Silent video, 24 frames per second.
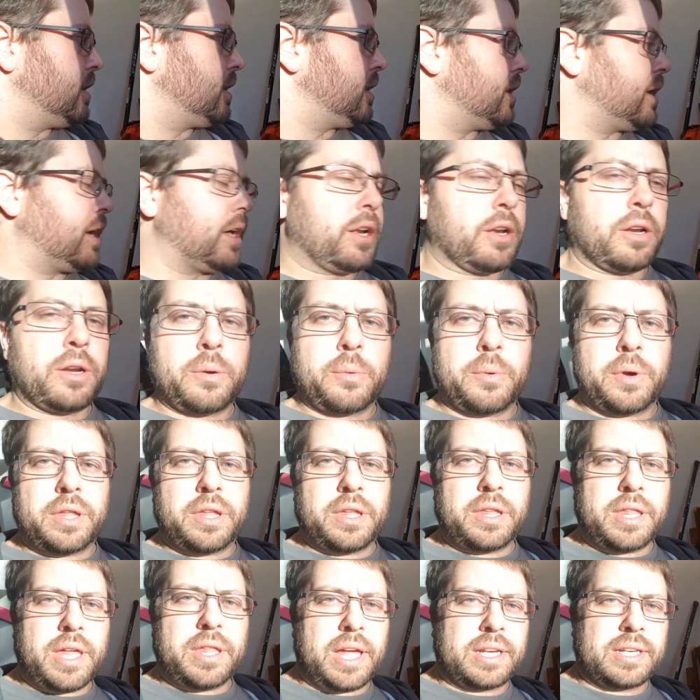I don't know
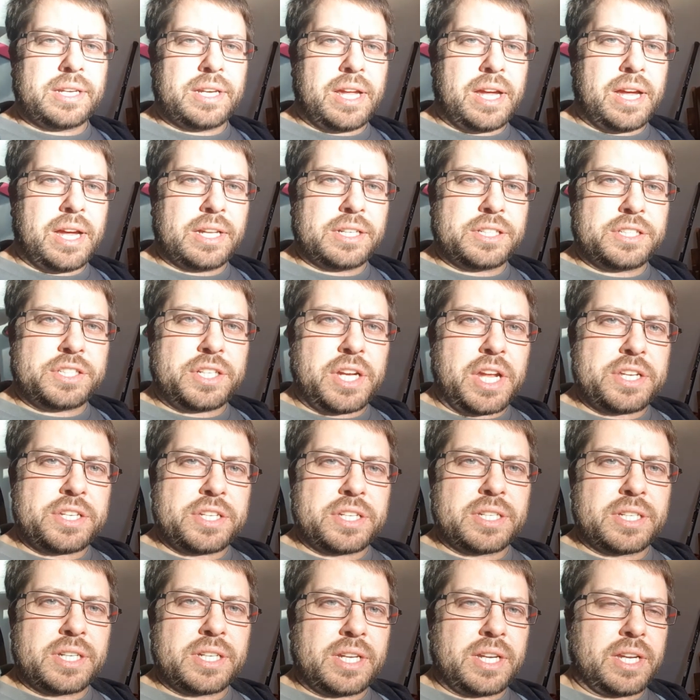whether that
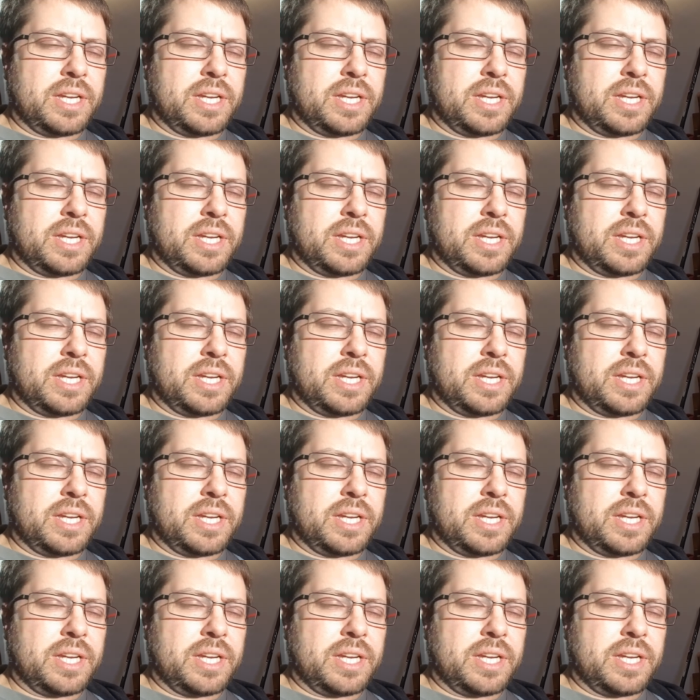changing